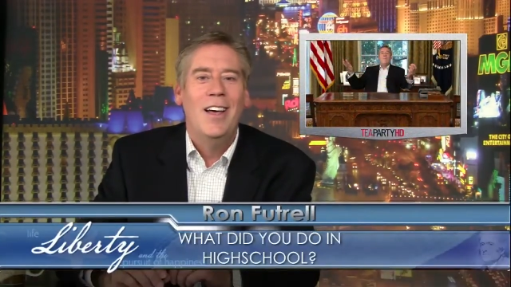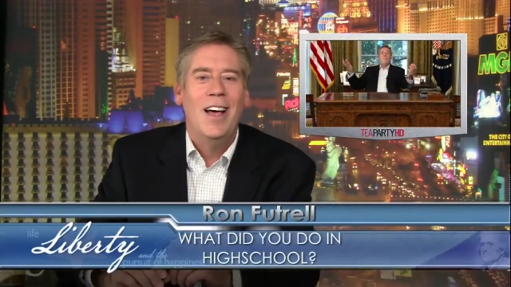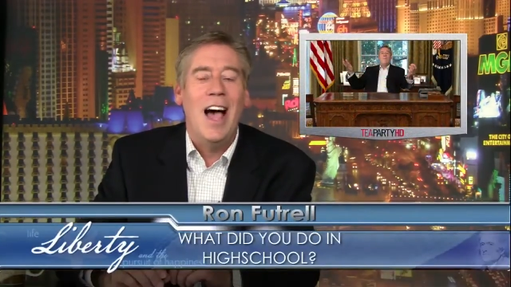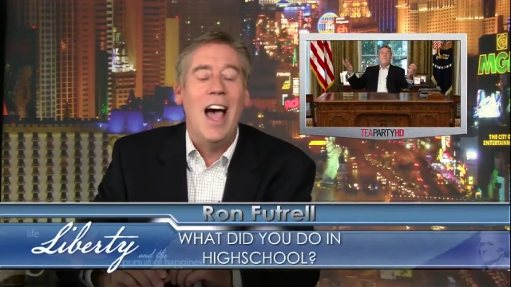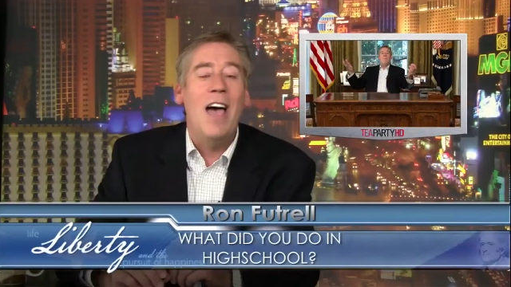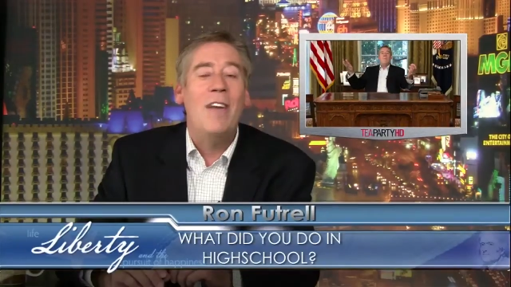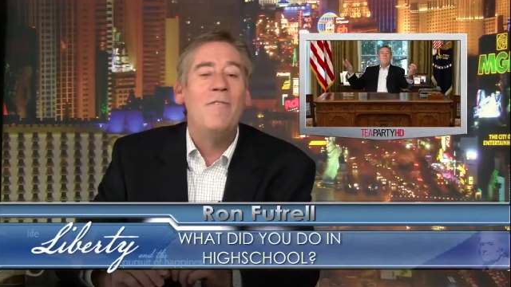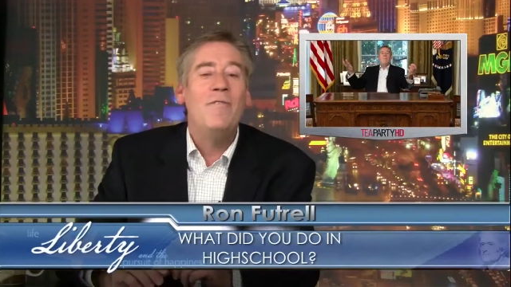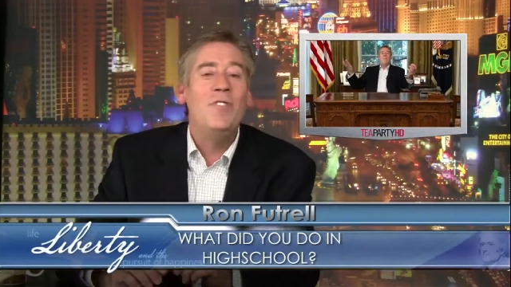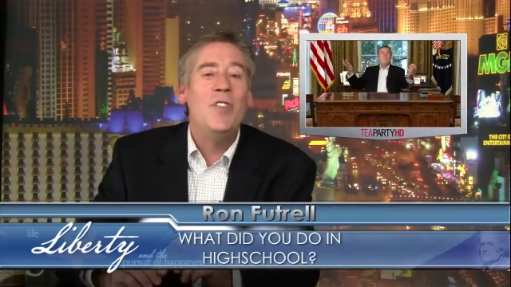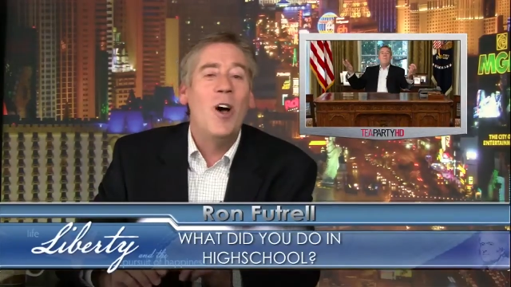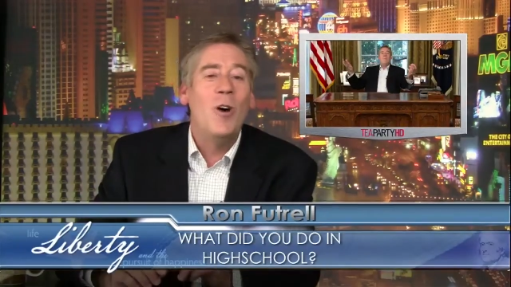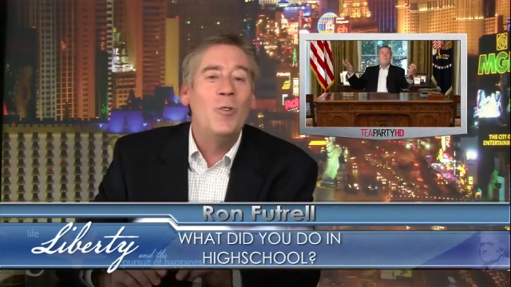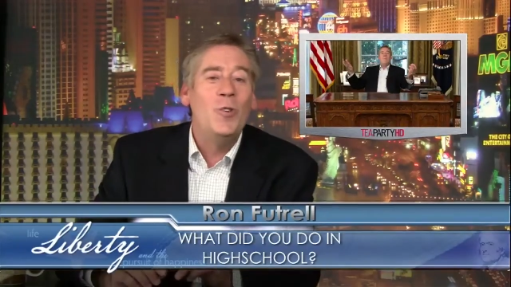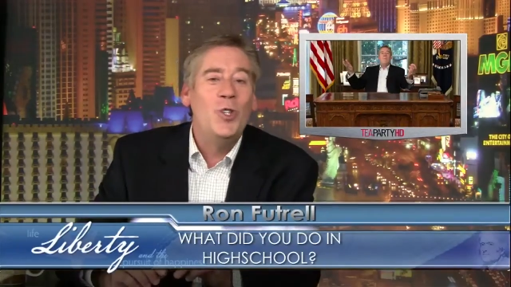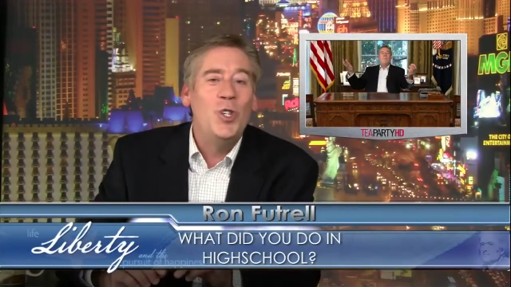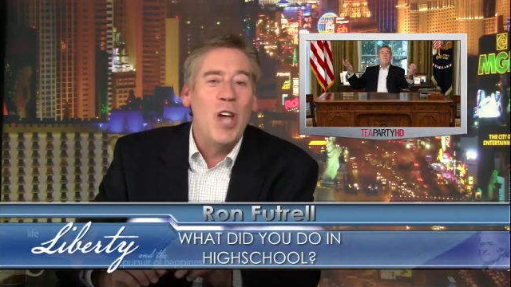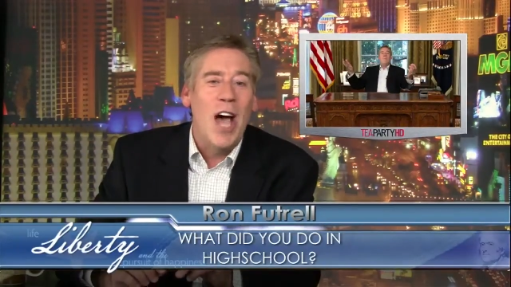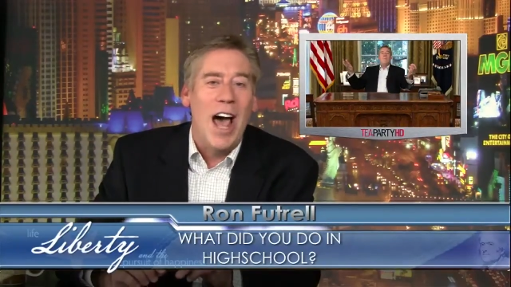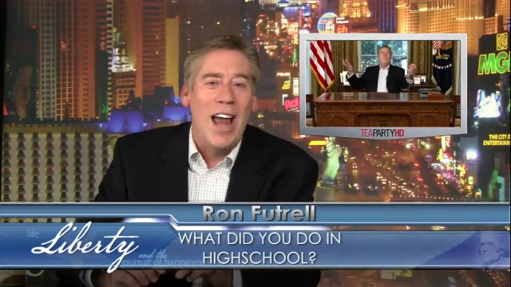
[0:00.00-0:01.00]
I have no
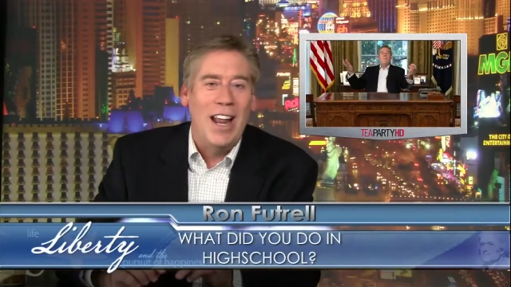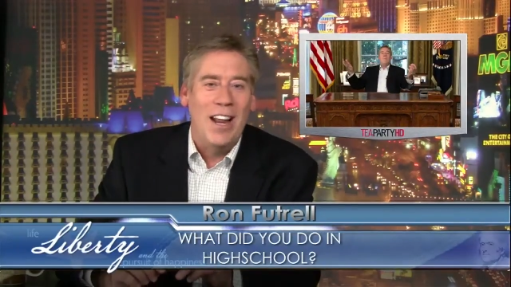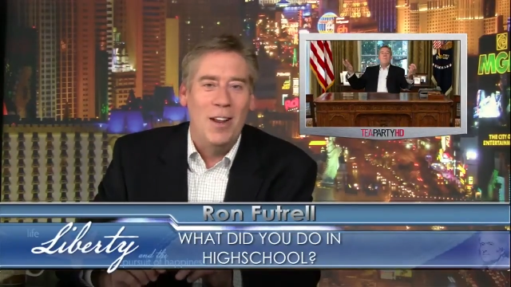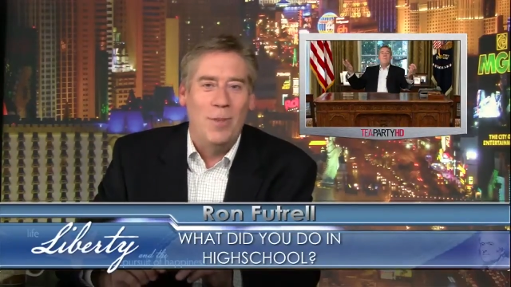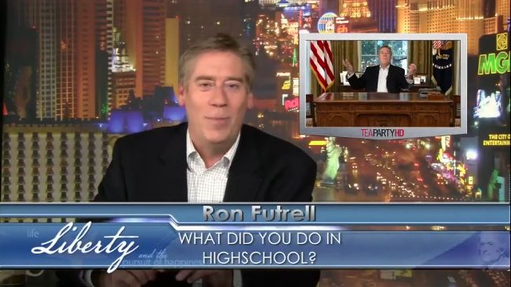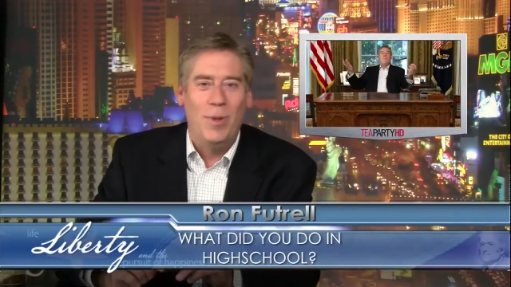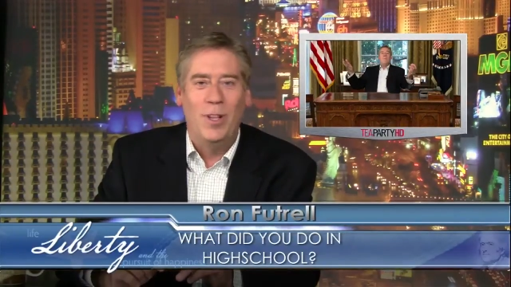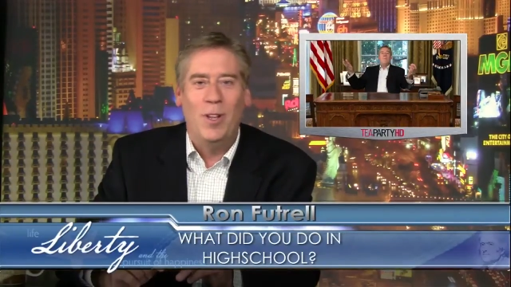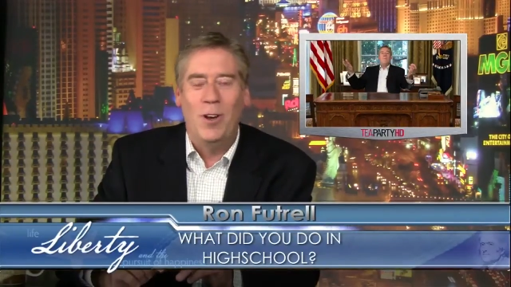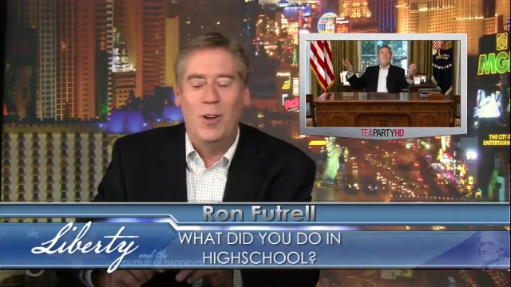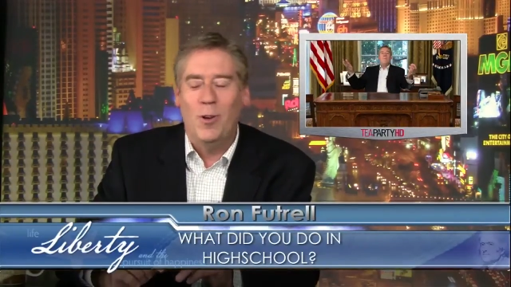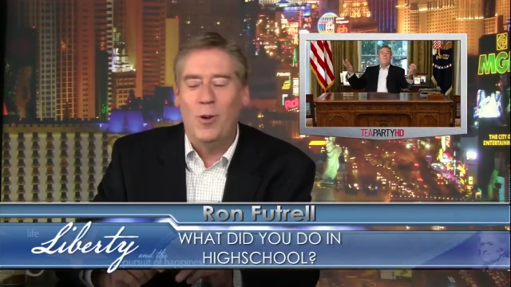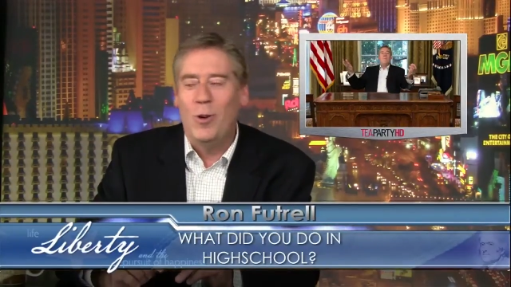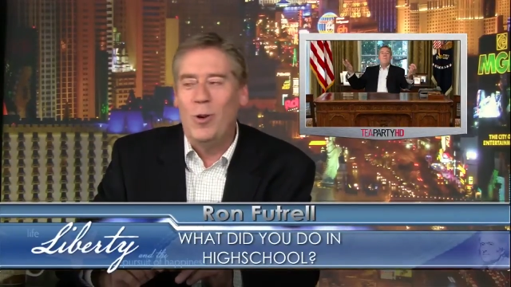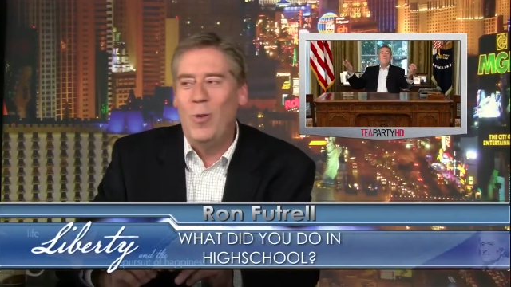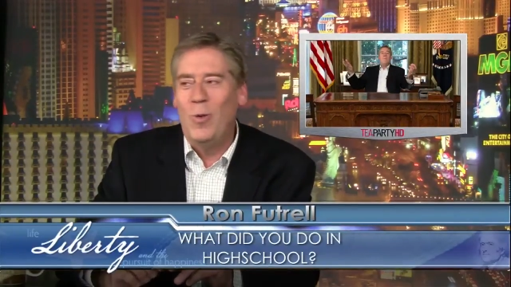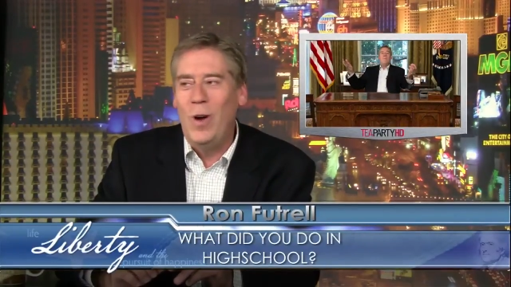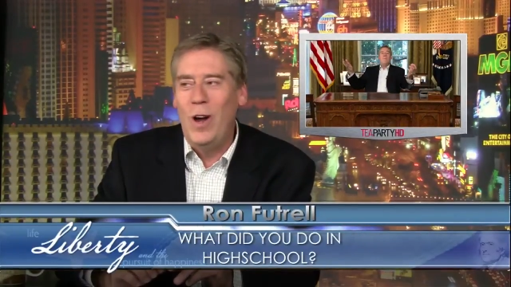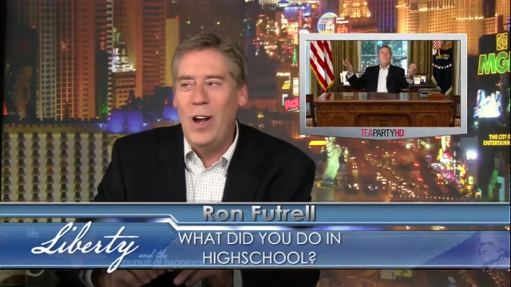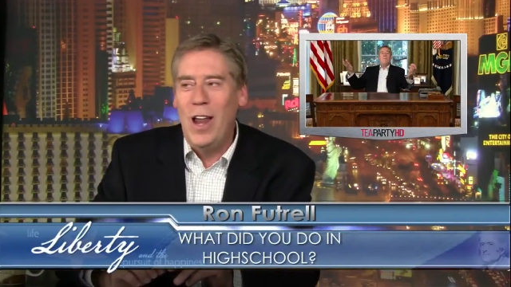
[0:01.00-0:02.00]
shot at a political
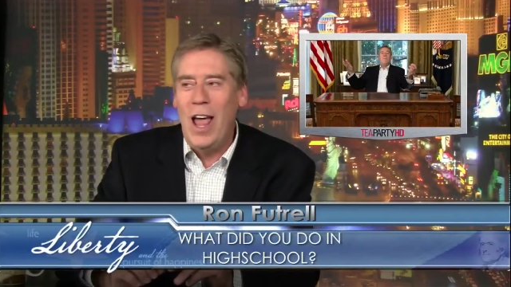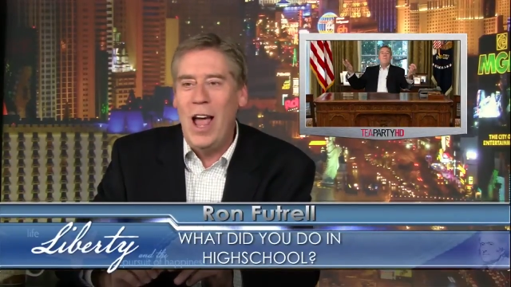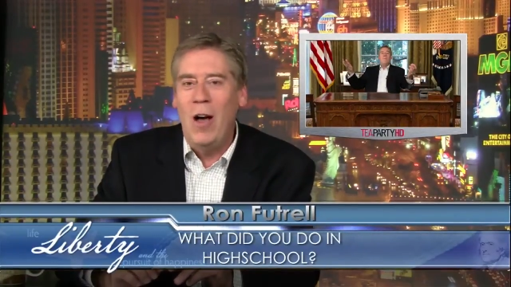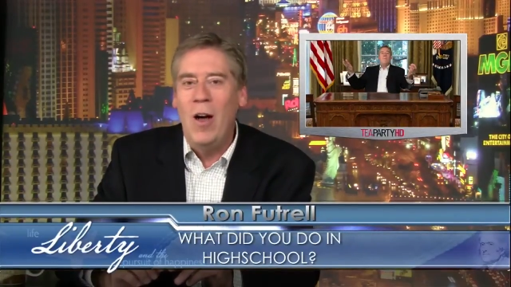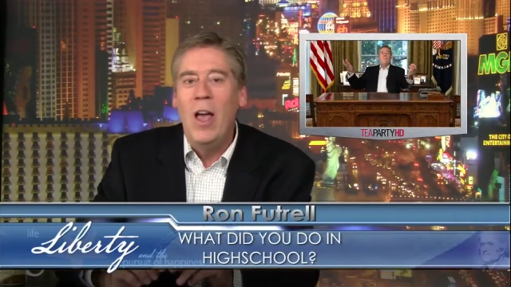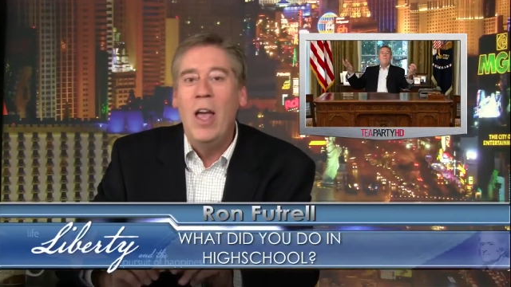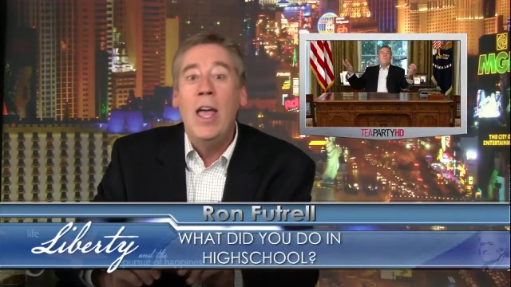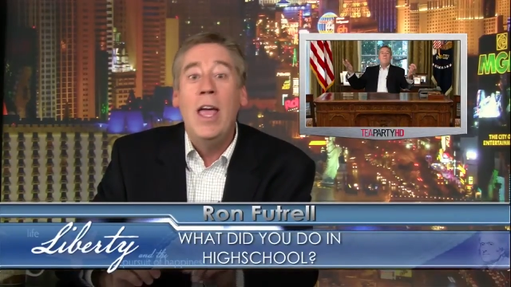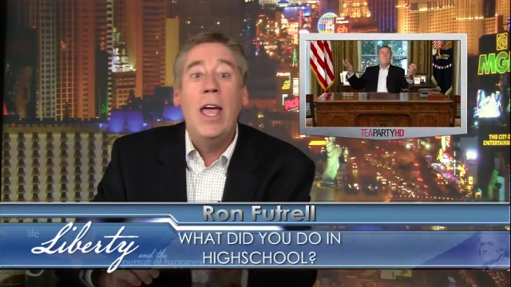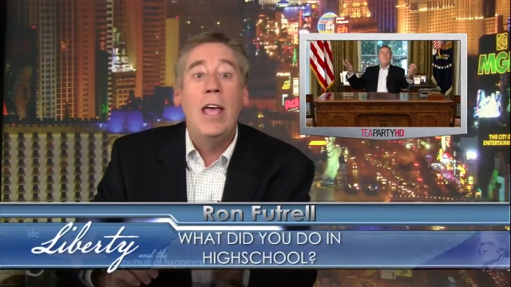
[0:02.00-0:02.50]
career now,